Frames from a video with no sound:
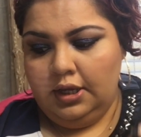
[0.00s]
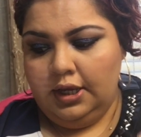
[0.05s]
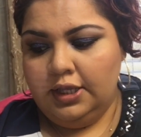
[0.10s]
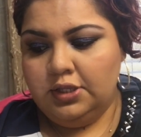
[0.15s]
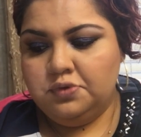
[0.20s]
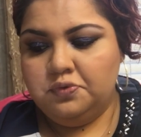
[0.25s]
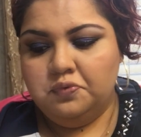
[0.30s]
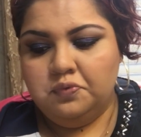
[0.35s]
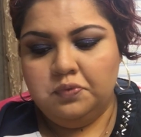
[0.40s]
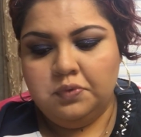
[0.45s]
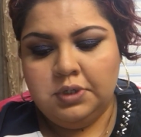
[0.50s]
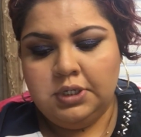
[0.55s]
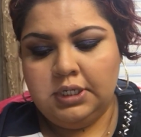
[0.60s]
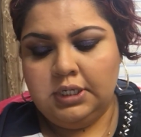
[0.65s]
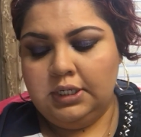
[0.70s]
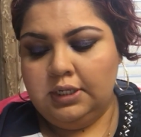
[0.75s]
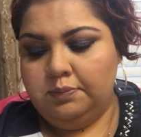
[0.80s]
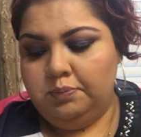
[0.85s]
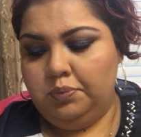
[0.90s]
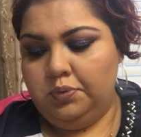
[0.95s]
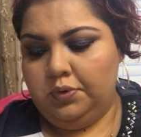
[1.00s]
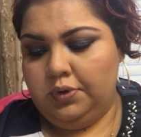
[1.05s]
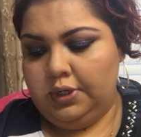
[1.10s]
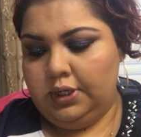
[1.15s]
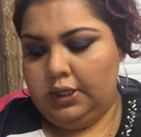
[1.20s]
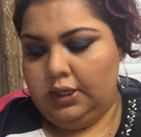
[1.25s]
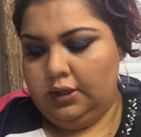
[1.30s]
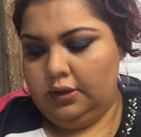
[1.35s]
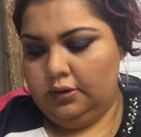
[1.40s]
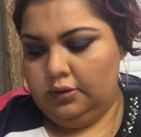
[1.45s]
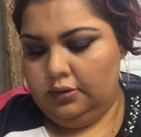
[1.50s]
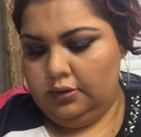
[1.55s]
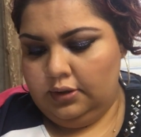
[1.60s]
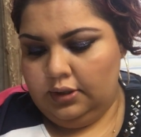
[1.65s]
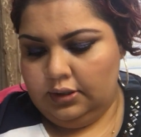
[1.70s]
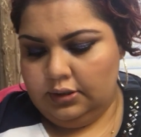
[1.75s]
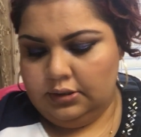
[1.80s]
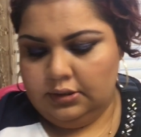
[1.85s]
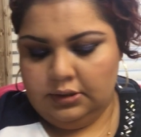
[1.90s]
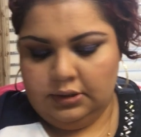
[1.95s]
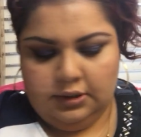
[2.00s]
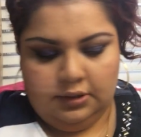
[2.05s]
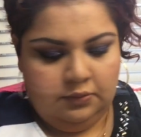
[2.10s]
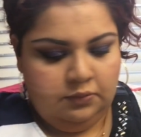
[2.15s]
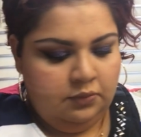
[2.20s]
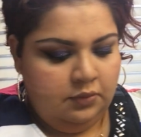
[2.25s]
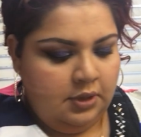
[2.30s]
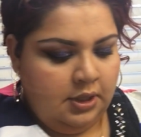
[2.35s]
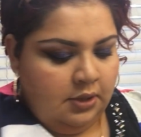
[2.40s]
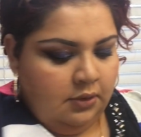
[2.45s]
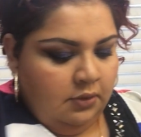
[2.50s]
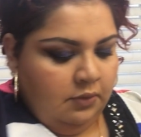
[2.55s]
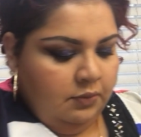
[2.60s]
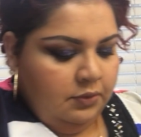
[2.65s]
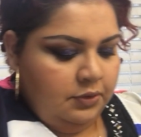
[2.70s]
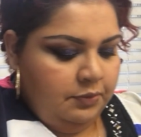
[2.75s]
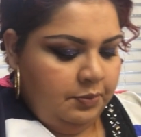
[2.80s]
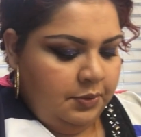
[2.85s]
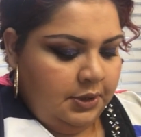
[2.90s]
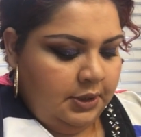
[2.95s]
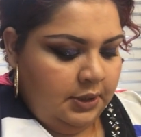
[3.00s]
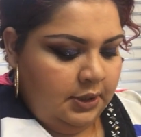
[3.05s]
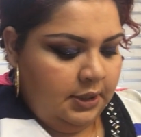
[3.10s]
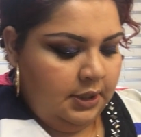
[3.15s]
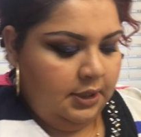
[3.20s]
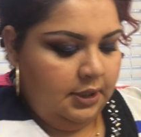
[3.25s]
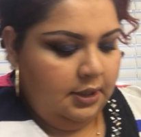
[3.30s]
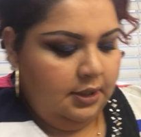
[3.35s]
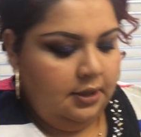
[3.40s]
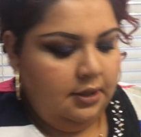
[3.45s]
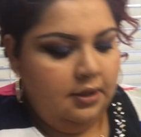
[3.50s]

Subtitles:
It's really pretty. Actually, I don't know where to put the lid.